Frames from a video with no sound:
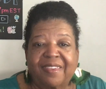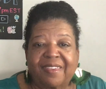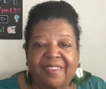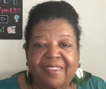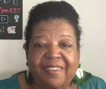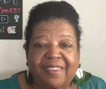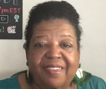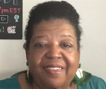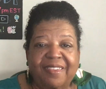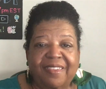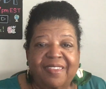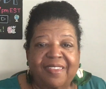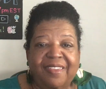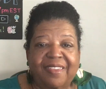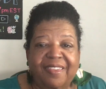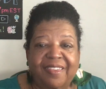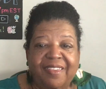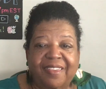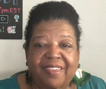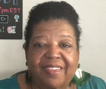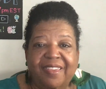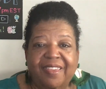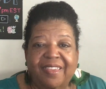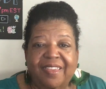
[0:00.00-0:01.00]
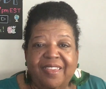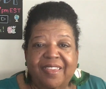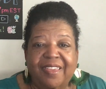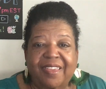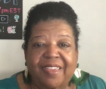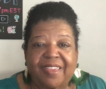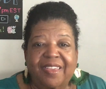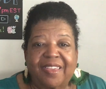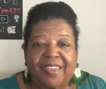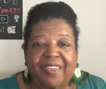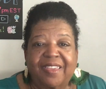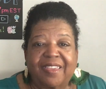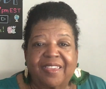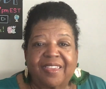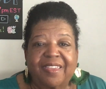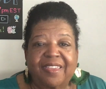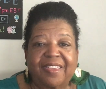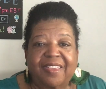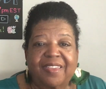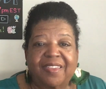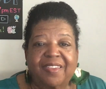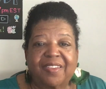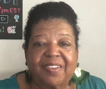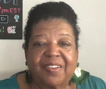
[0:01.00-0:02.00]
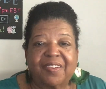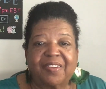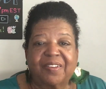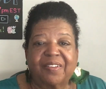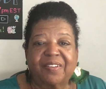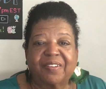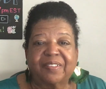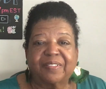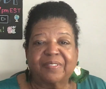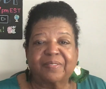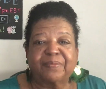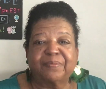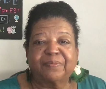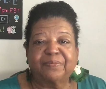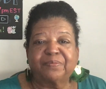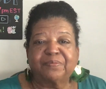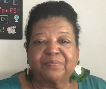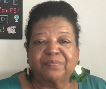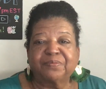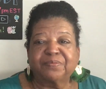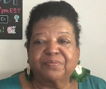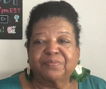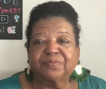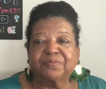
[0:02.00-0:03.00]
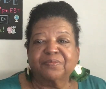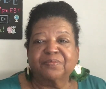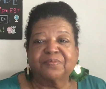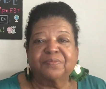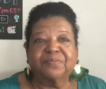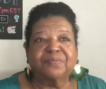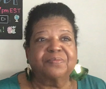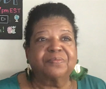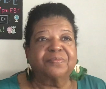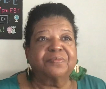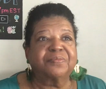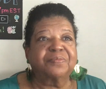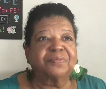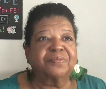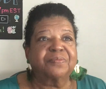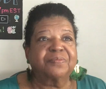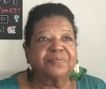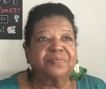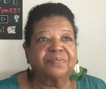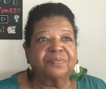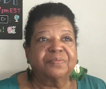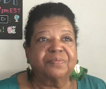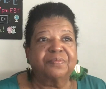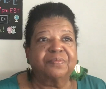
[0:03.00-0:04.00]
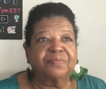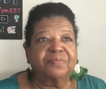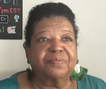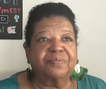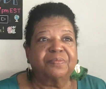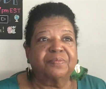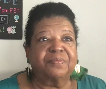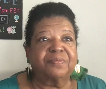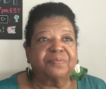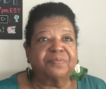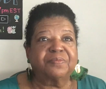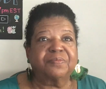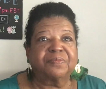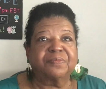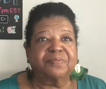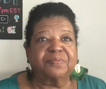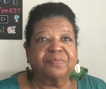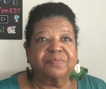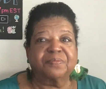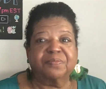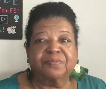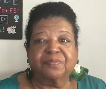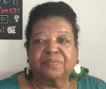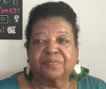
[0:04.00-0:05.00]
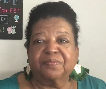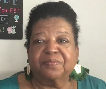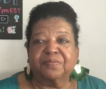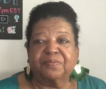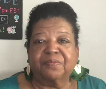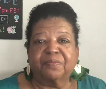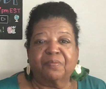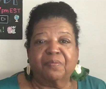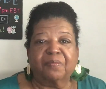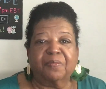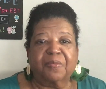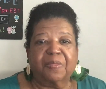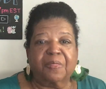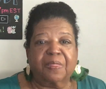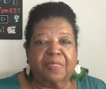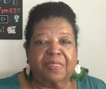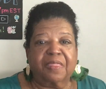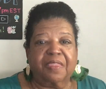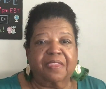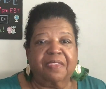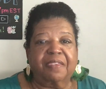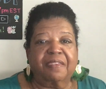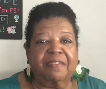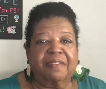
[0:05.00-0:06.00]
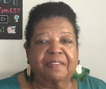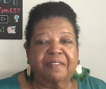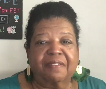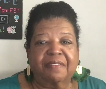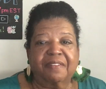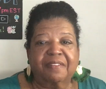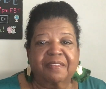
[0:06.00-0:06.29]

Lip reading: Nobody speaks.